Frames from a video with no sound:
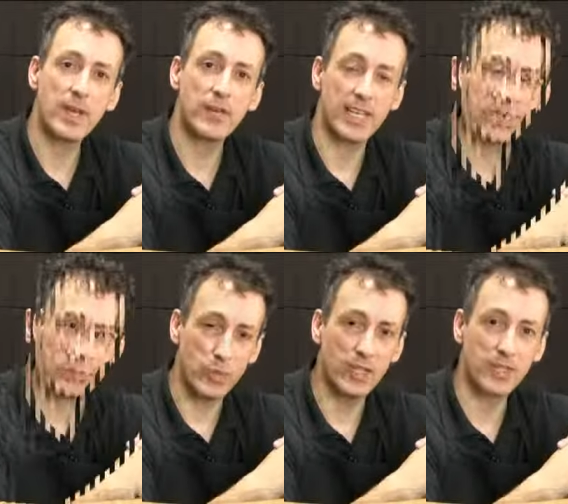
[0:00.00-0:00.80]
Berry
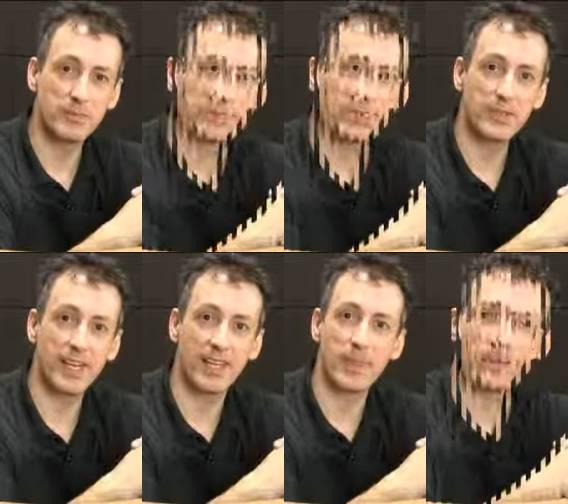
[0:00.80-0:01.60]
and welcome to
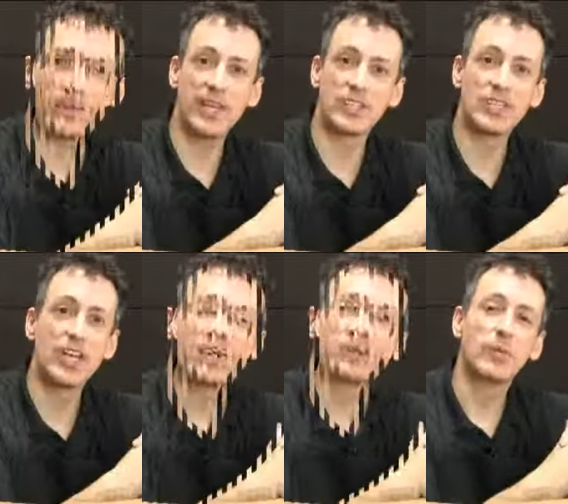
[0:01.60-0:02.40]
At the Bench
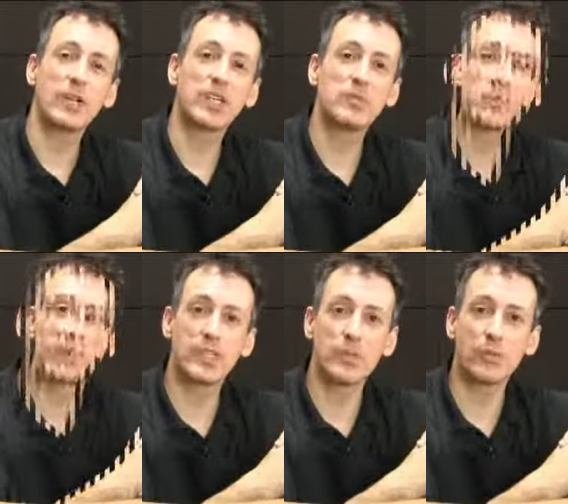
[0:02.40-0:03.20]
and welcome to
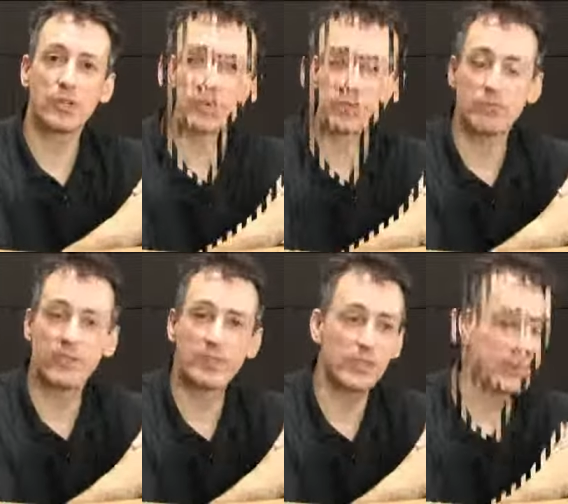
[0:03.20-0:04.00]
another product
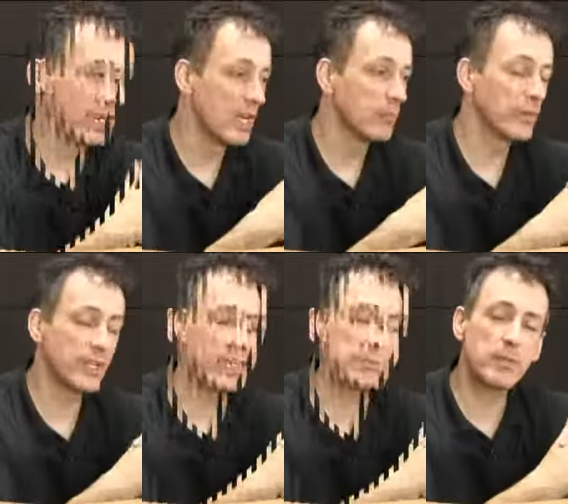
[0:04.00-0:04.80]
review. Well,
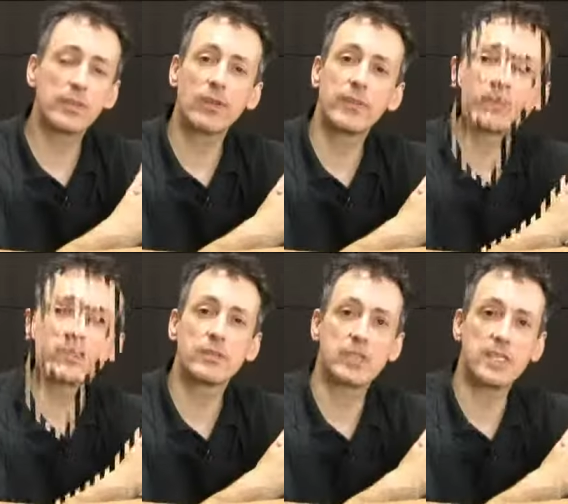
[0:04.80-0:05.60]
the item I've got for
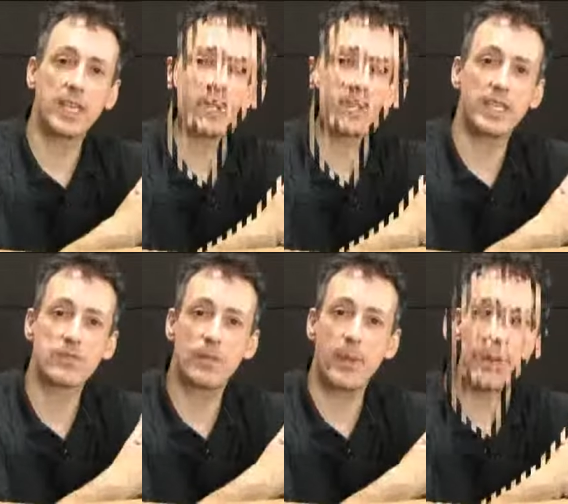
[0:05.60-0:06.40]
you today
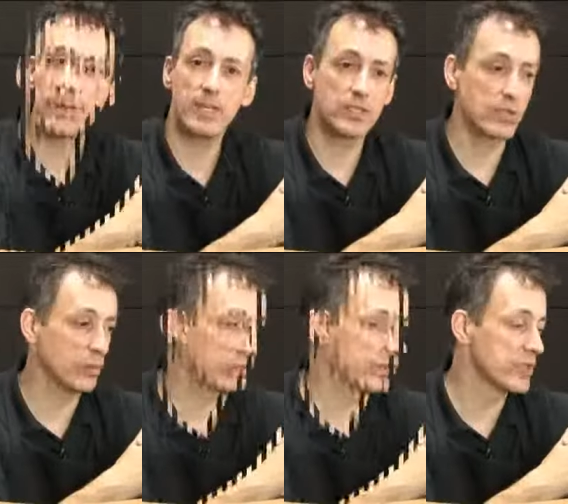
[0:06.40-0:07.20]
is from Pepe
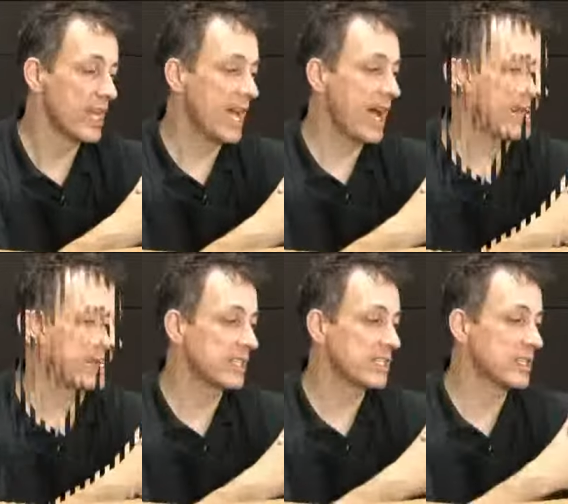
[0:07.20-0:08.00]
Tools and it's